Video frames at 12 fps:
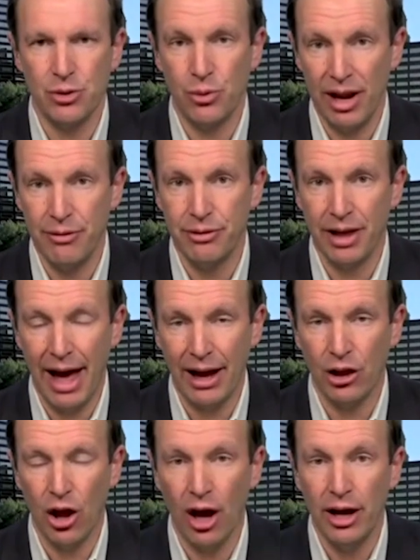a red flag
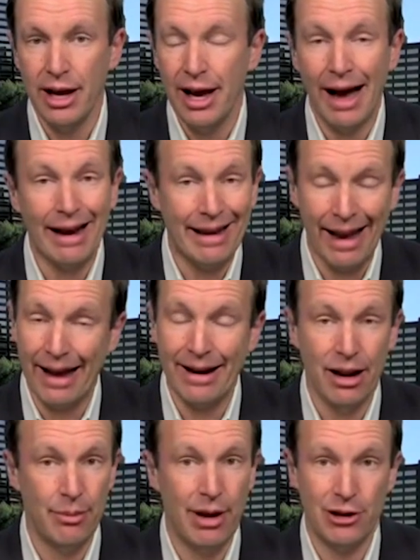law, again,
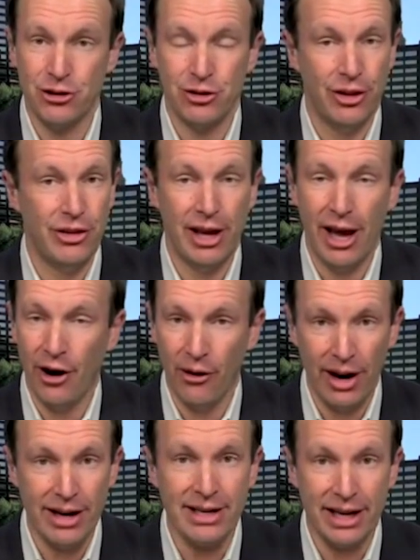a measure that the N R
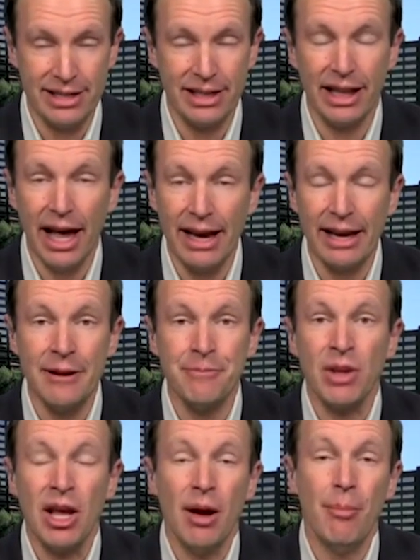A doesn't like.
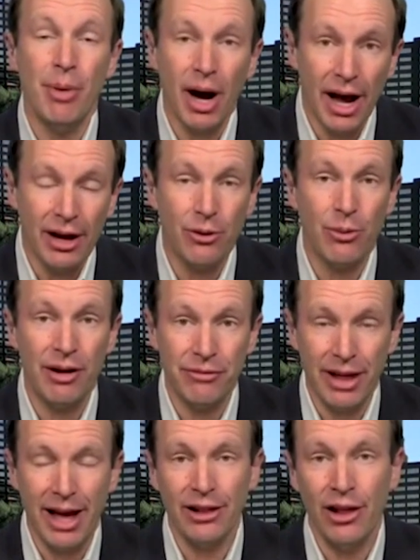But red
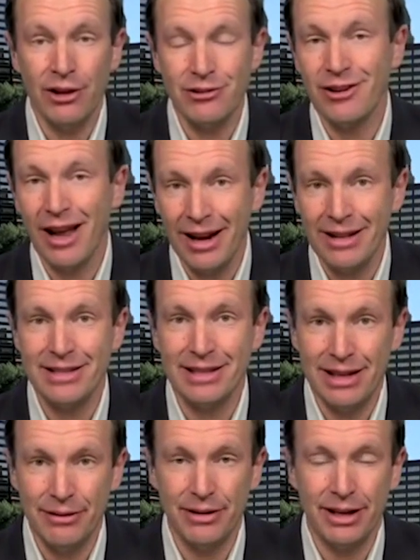flag laws are not
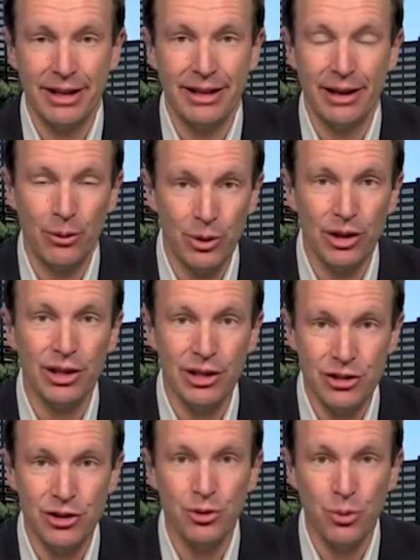insignificant. They really
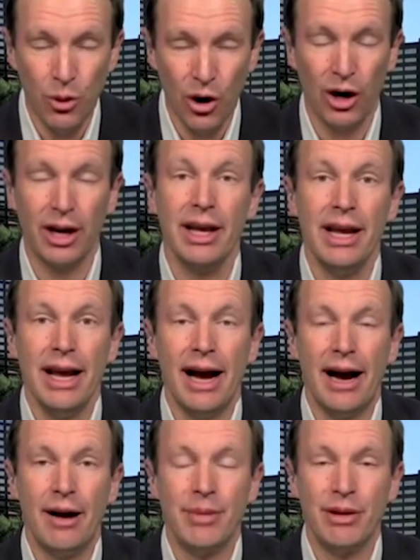do work.
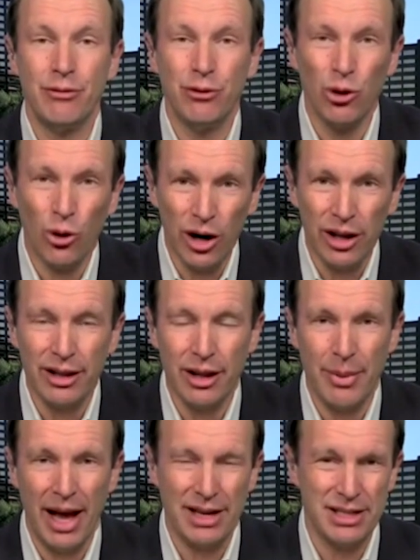Um, in Florida, that
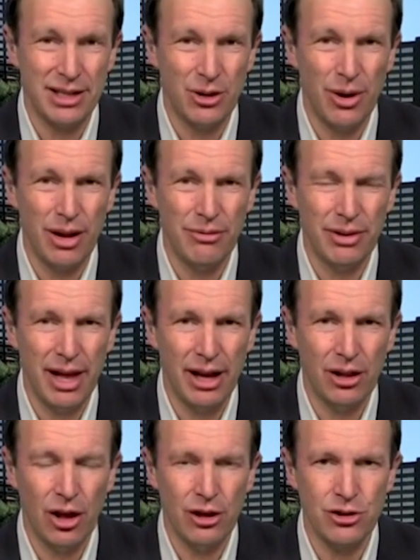passed their red flag
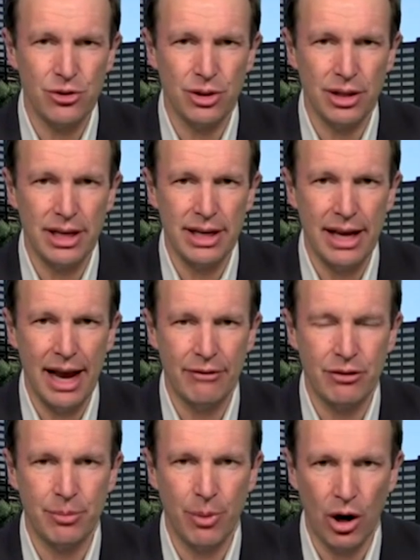law shortly
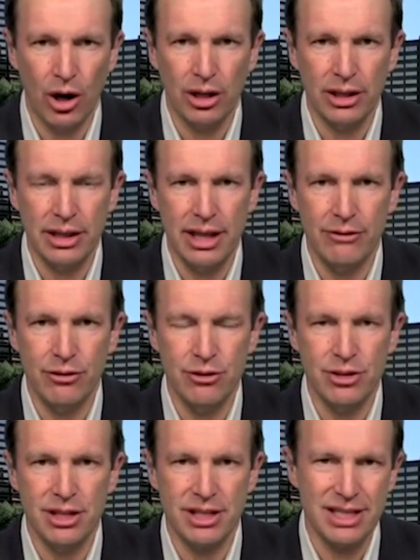after Parkland, they've
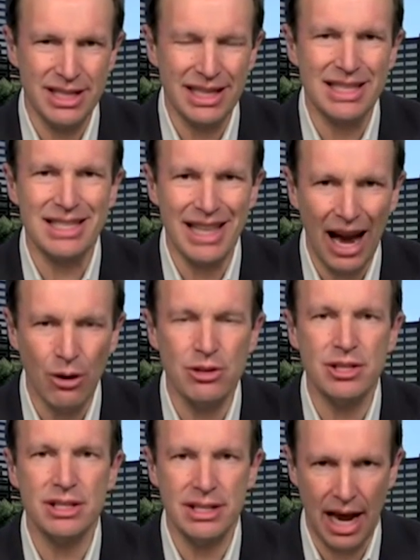used it six
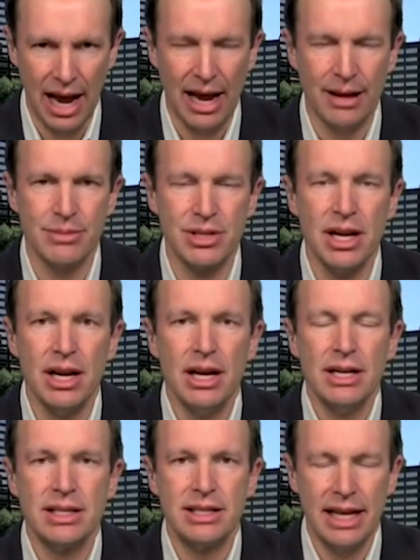thousand times
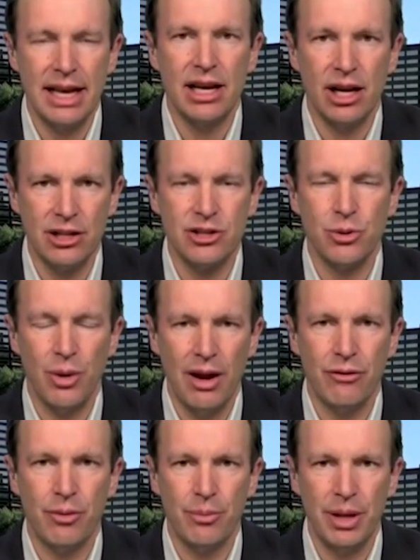to take guns away
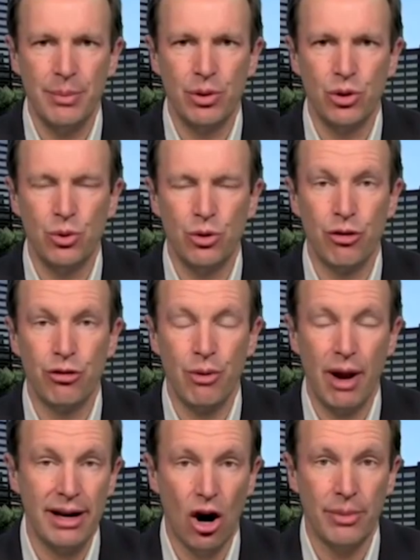from people who were
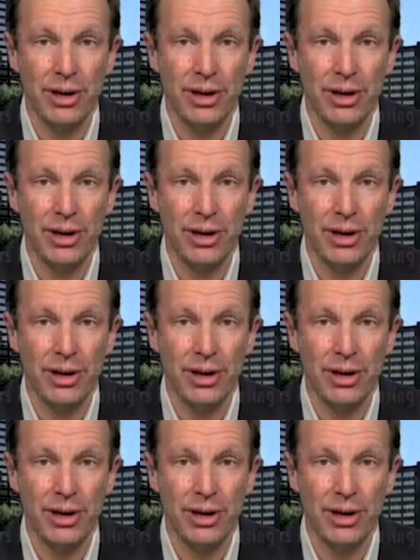threatening harm